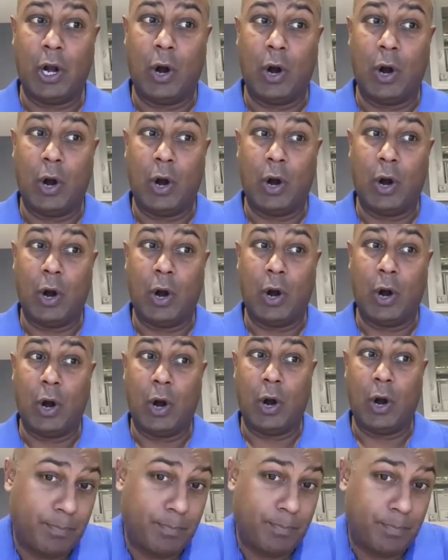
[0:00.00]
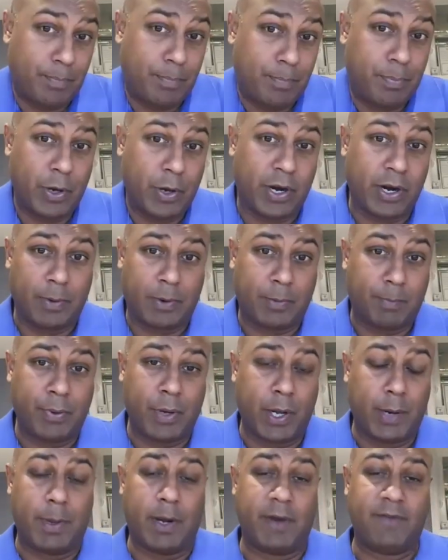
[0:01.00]
really try to put
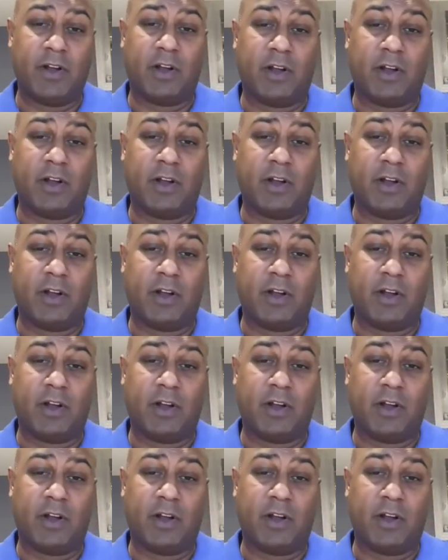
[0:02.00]
a bit of a